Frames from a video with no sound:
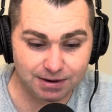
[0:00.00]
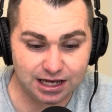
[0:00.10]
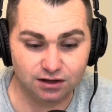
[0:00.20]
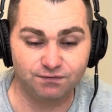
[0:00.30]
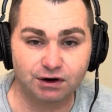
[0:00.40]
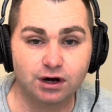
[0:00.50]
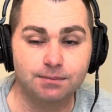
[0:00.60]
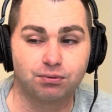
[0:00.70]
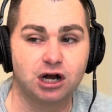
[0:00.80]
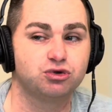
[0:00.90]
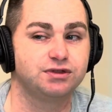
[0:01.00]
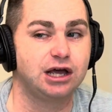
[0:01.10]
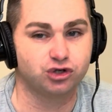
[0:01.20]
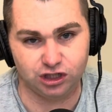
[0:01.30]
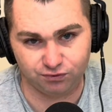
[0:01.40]
make it. Very impressed with
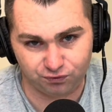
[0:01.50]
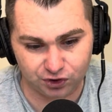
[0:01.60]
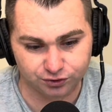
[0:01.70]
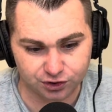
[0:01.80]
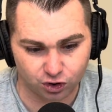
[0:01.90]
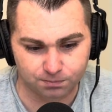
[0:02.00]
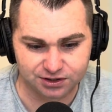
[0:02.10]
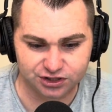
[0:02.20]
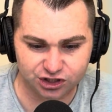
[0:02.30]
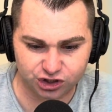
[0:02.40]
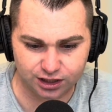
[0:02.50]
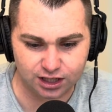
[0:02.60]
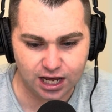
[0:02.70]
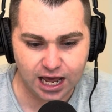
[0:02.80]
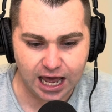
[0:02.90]
how she fielded her position,
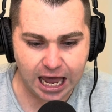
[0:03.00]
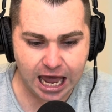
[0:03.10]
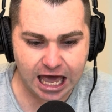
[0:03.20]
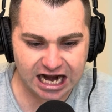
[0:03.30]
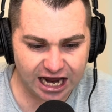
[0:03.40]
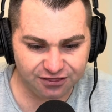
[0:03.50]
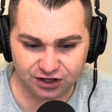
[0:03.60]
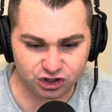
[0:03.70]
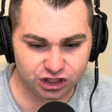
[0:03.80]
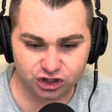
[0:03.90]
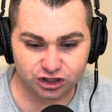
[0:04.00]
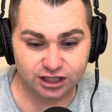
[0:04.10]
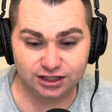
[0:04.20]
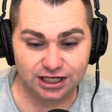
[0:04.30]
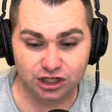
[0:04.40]
and I think she just
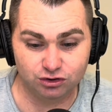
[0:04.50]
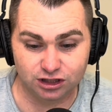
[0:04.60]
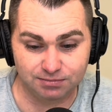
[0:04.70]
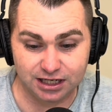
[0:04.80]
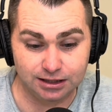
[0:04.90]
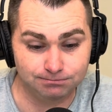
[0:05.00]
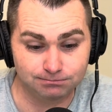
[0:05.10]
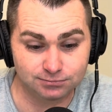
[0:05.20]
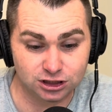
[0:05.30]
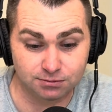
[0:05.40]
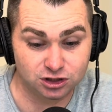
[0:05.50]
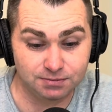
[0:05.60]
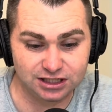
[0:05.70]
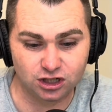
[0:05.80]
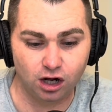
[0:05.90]
continues to be
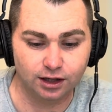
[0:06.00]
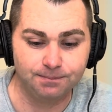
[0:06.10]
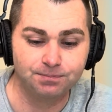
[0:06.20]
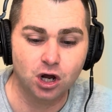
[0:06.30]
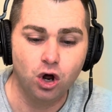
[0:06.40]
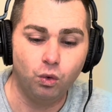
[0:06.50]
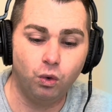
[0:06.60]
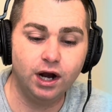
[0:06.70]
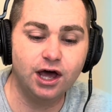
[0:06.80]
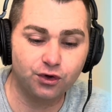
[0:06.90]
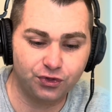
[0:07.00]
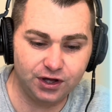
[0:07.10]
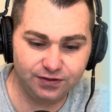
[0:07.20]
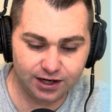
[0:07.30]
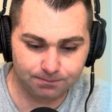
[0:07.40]
solid. One other
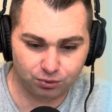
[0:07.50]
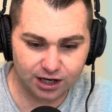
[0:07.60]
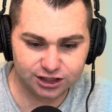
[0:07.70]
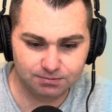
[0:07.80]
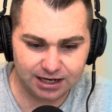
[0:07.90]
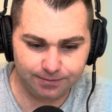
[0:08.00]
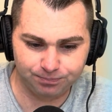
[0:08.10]
thing that impressed me,